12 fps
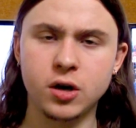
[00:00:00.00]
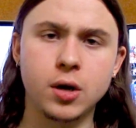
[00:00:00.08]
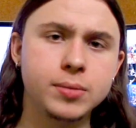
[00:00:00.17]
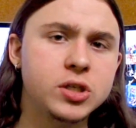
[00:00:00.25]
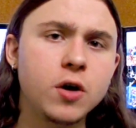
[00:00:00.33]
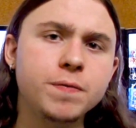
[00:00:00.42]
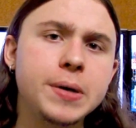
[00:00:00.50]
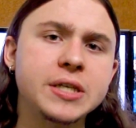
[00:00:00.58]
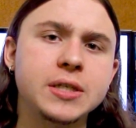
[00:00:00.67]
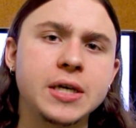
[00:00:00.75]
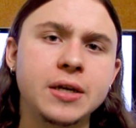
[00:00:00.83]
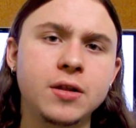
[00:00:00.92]
Now I'm going to start off by
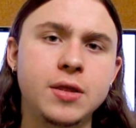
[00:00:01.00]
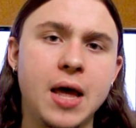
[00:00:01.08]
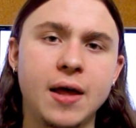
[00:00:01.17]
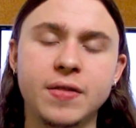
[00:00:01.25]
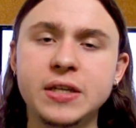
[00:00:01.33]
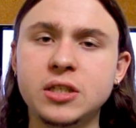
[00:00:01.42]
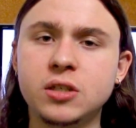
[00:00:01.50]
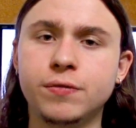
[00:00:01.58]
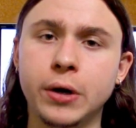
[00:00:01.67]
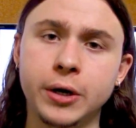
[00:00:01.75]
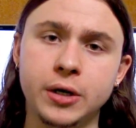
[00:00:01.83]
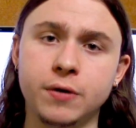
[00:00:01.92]
saying that this is
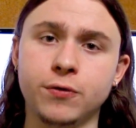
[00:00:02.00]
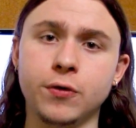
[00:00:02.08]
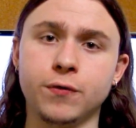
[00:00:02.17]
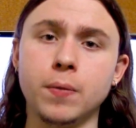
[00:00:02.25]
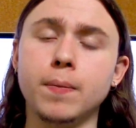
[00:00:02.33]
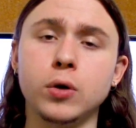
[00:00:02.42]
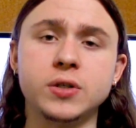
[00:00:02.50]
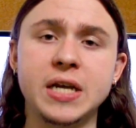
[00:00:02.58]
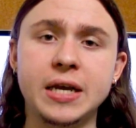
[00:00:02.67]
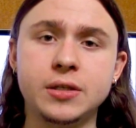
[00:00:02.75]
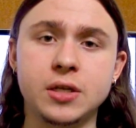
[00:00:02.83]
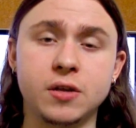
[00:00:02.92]
very different from most
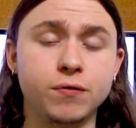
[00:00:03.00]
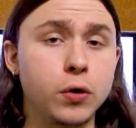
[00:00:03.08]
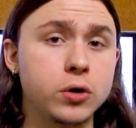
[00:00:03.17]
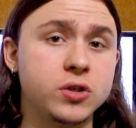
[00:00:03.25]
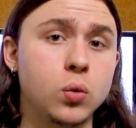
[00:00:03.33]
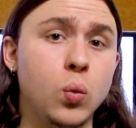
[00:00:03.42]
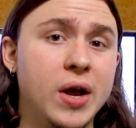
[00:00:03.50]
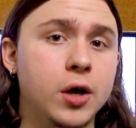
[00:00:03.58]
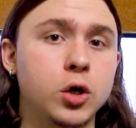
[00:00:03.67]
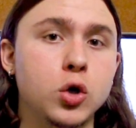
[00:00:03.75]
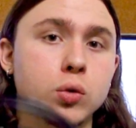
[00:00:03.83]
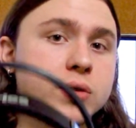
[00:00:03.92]
headsets as far as the way
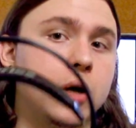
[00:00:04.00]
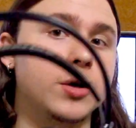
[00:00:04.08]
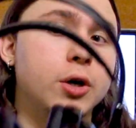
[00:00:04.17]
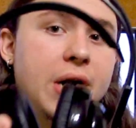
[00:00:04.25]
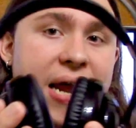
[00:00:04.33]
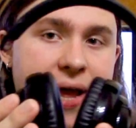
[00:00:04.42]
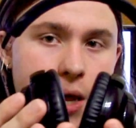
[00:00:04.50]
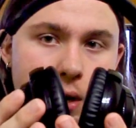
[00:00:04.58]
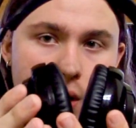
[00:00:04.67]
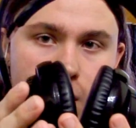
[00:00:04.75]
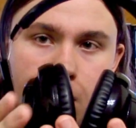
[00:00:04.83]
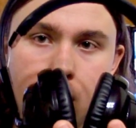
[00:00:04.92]
it goes on your head.